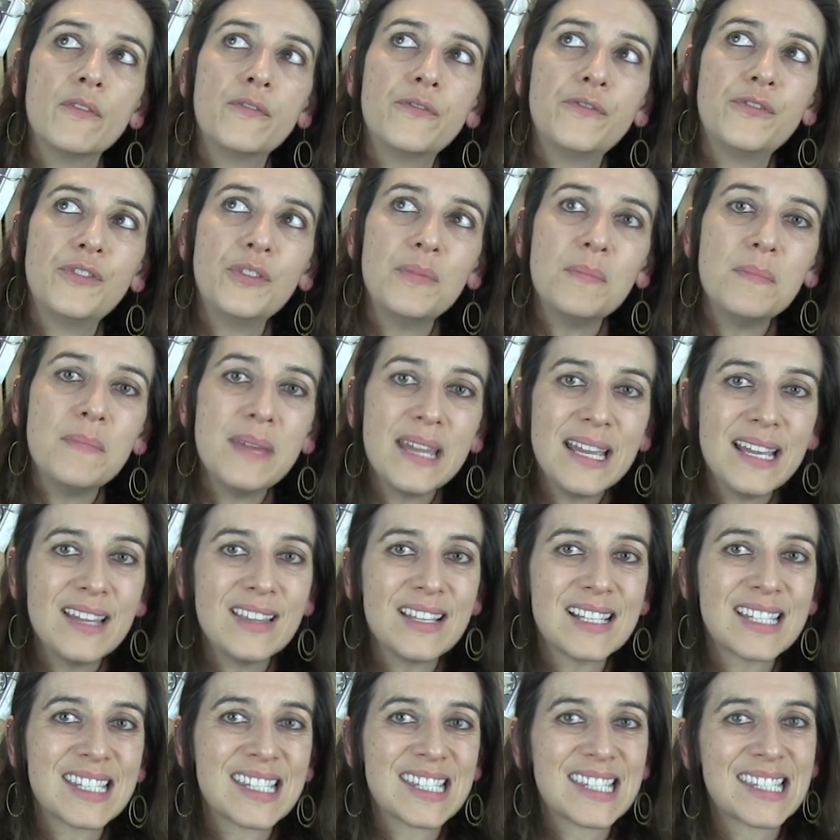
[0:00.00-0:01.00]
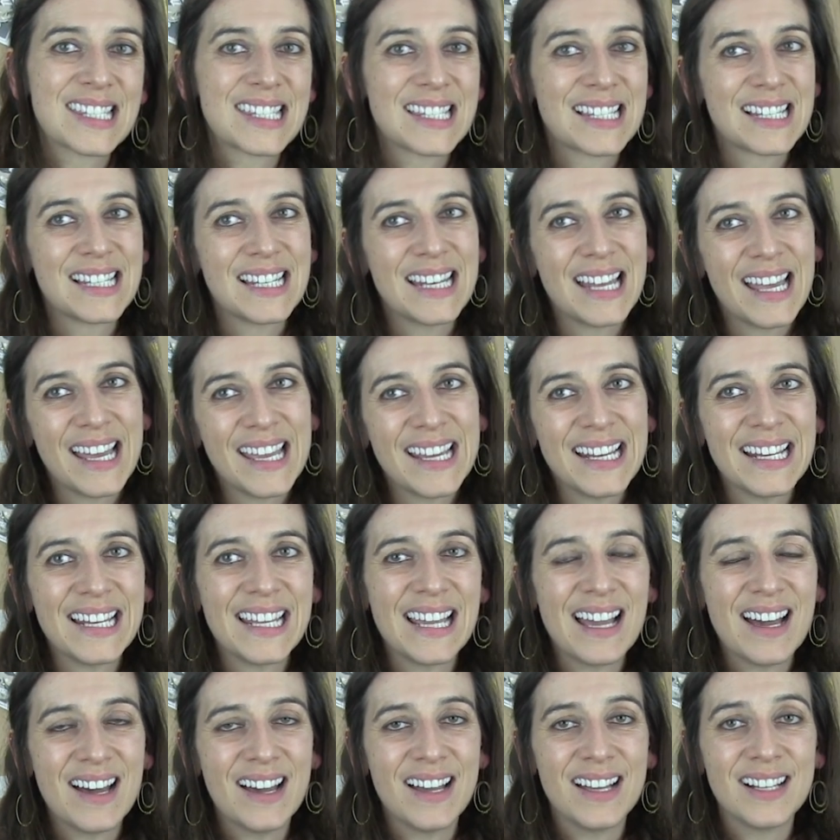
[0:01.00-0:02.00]
For me, this
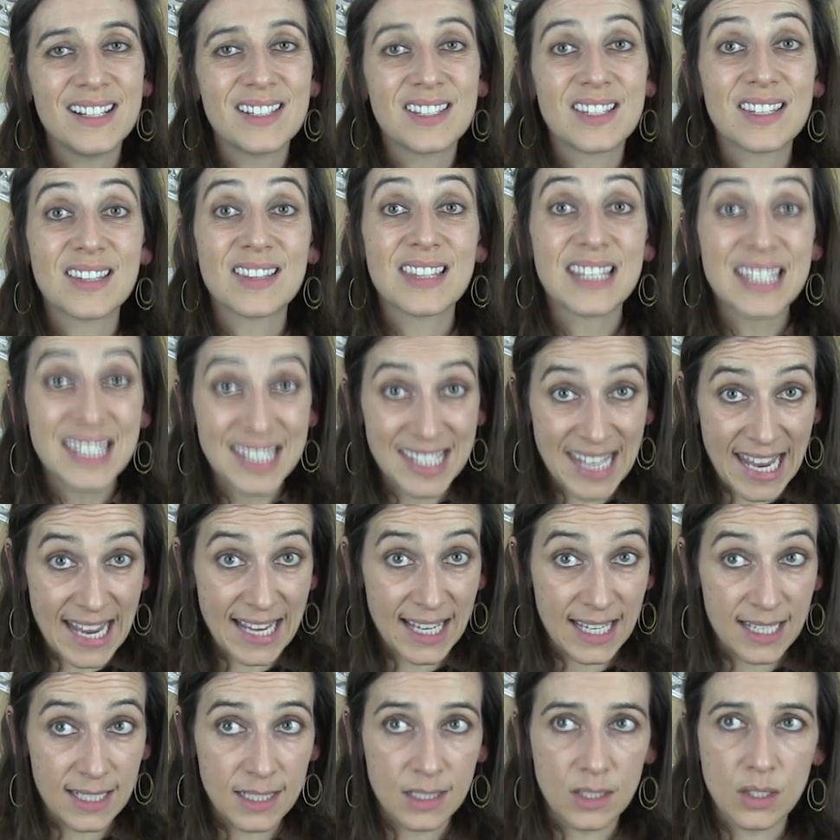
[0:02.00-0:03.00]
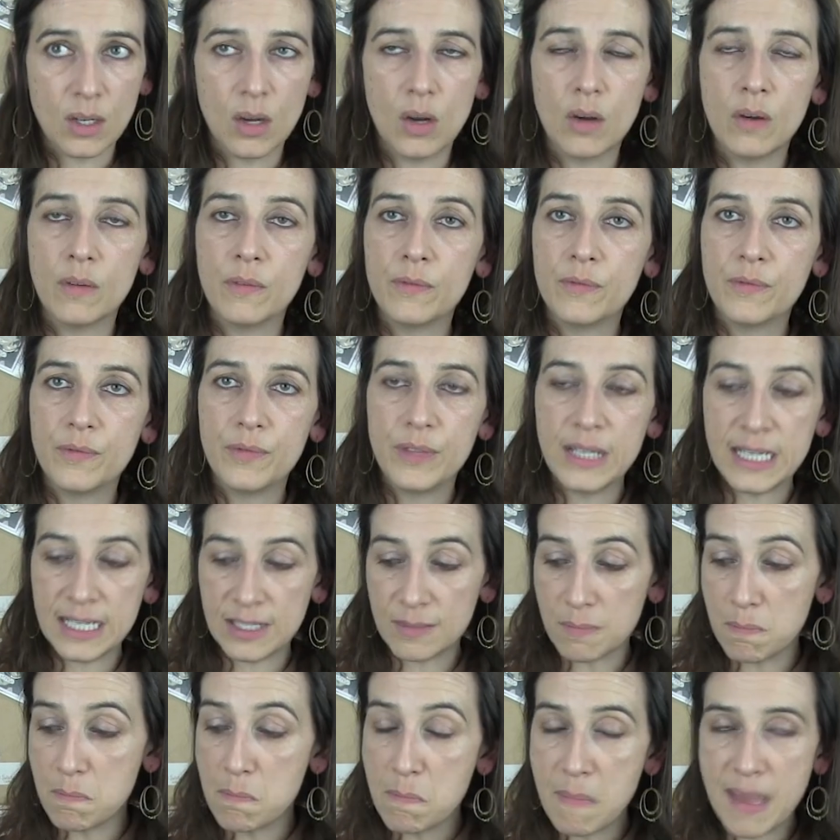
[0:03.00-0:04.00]
slightly hides the second of
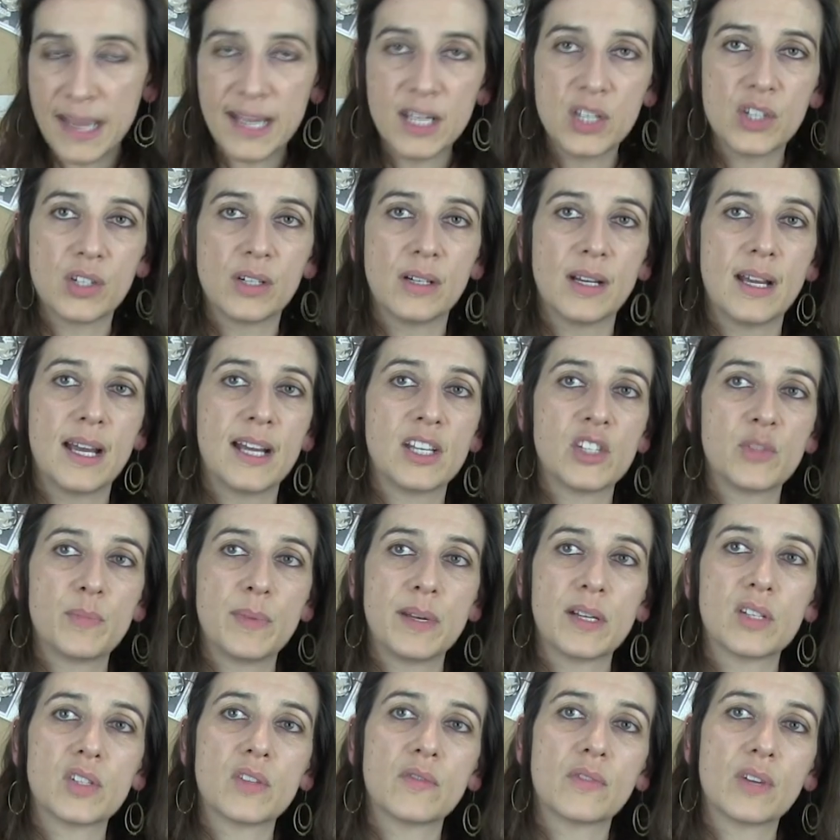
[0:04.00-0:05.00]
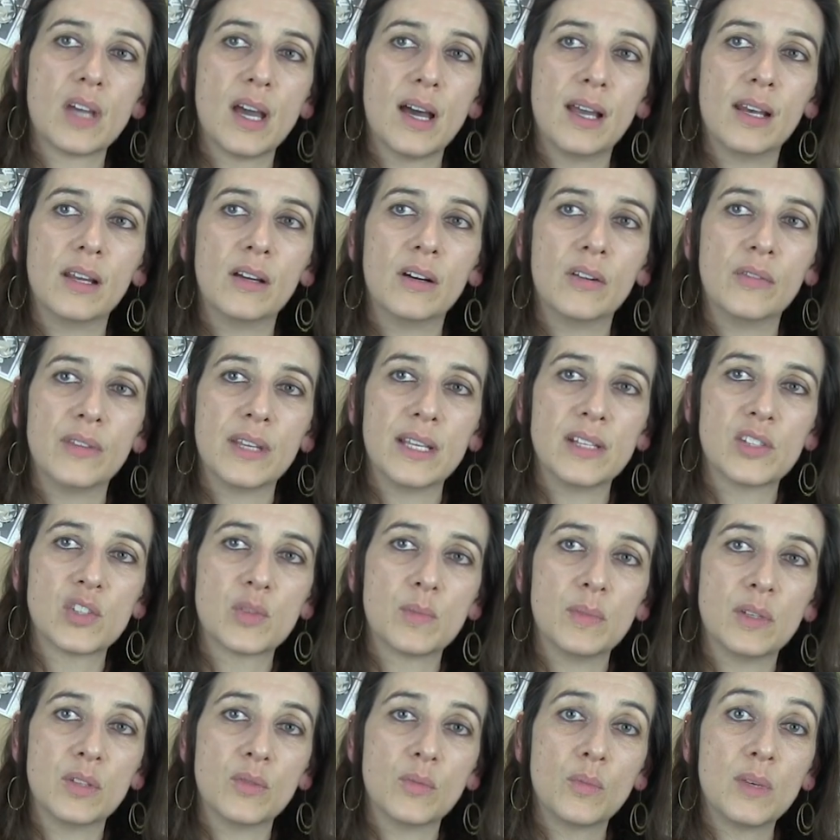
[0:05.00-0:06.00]
these major aspects of colour on the
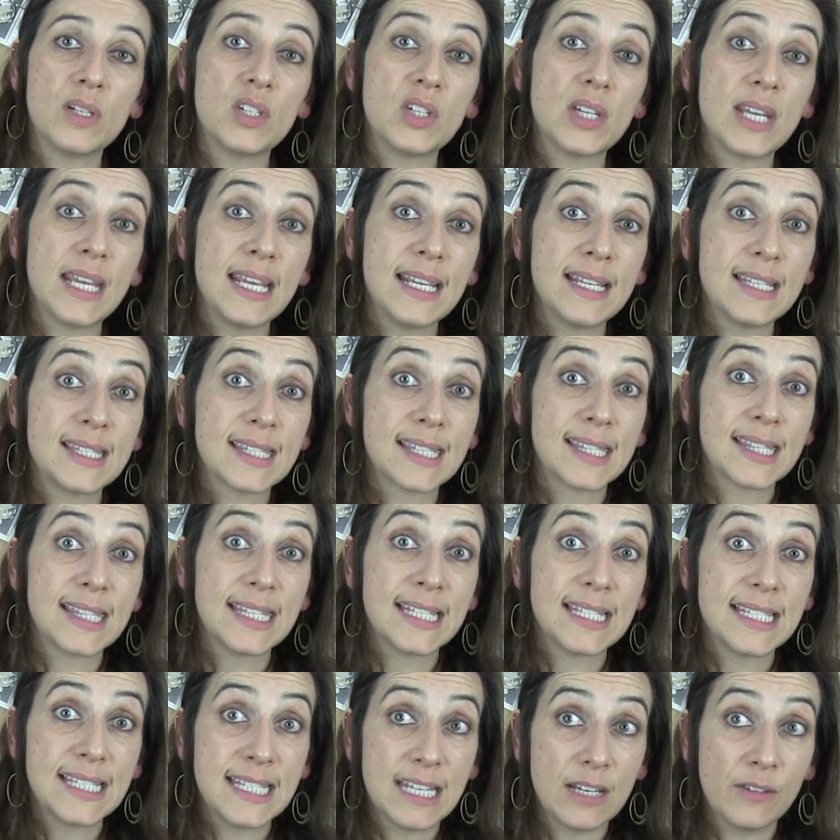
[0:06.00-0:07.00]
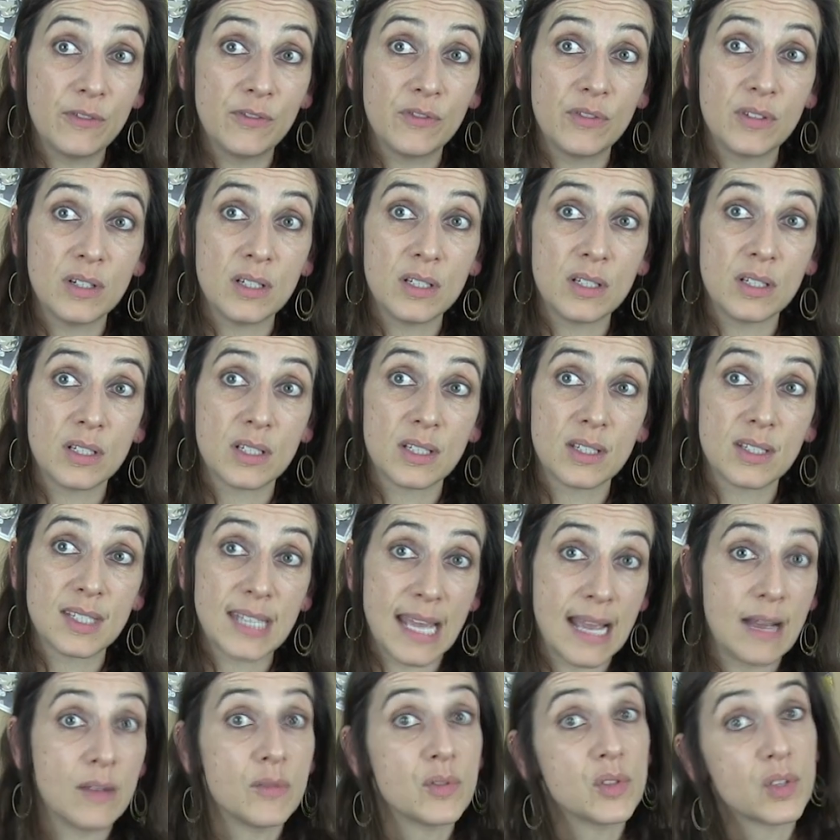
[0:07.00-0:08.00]
instrument, which is the different
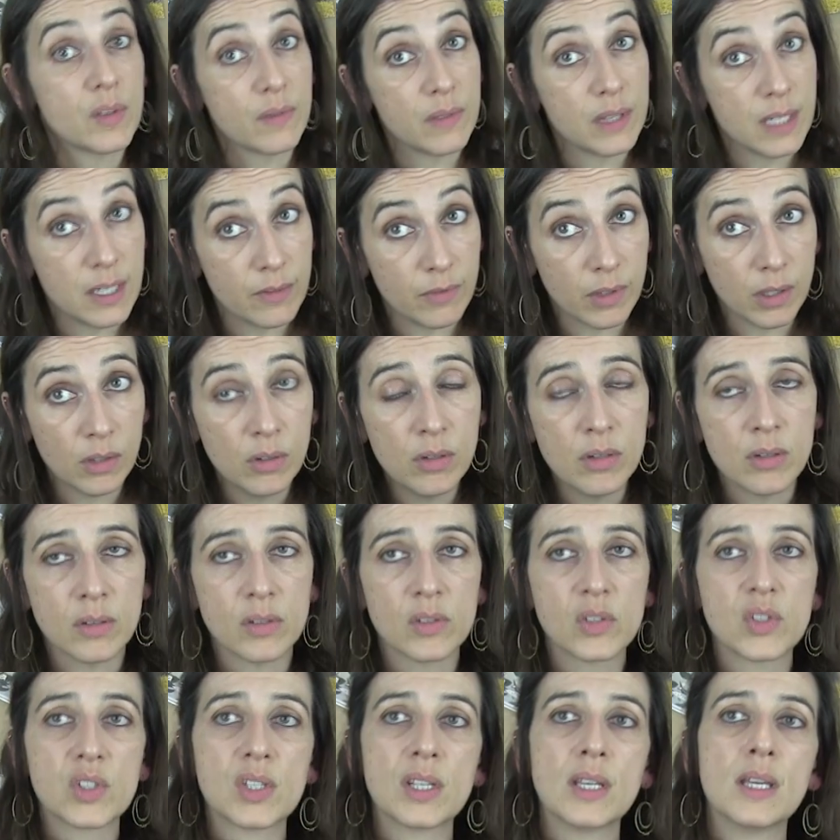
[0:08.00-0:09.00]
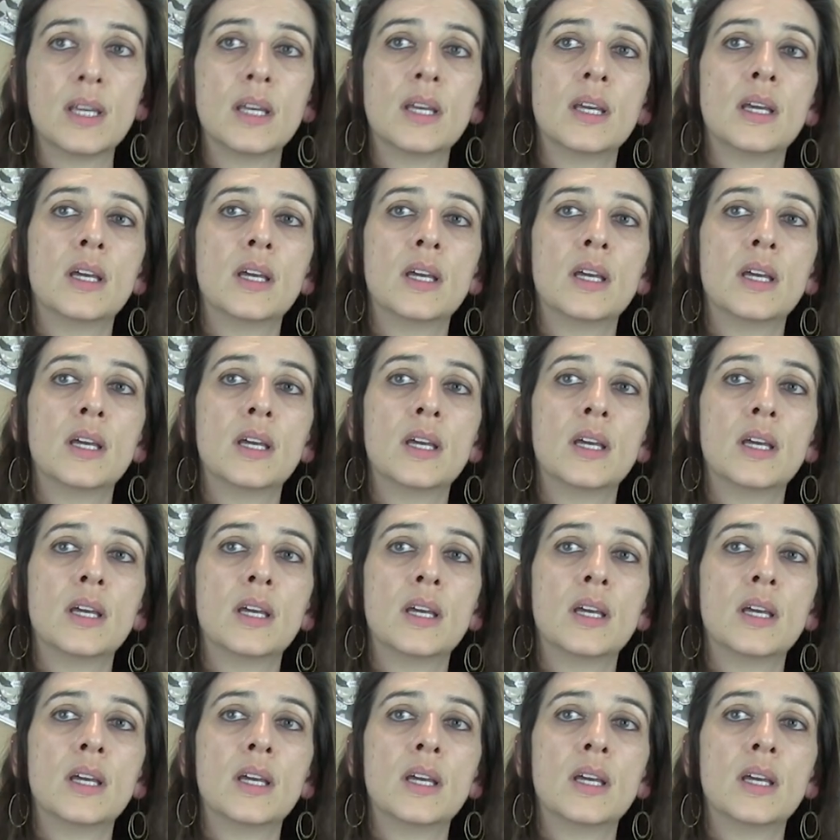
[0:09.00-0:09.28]
sounds of the different crooks.